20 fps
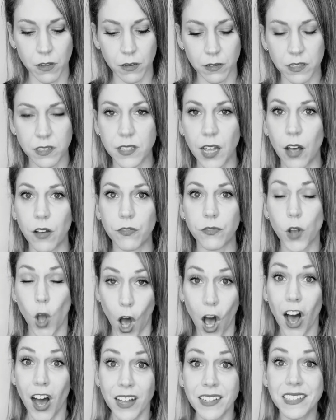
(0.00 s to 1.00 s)
self
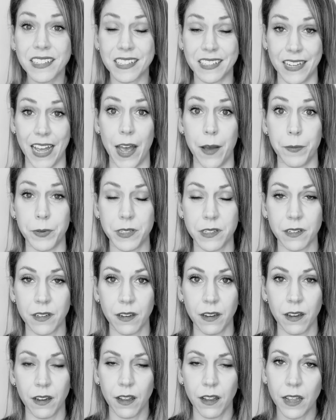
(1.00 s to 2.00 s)
concept
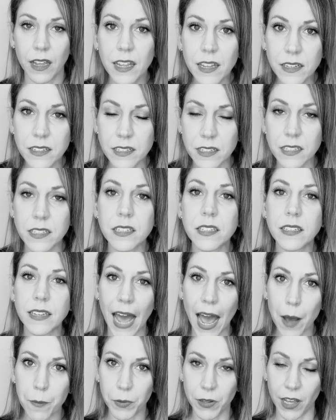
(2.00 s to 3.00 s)
is
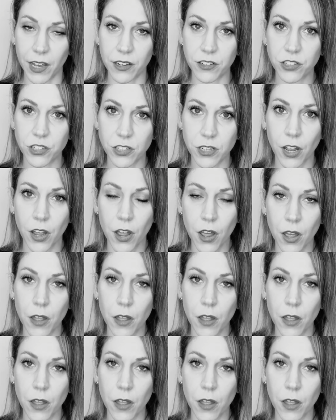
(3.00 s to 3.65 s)
established,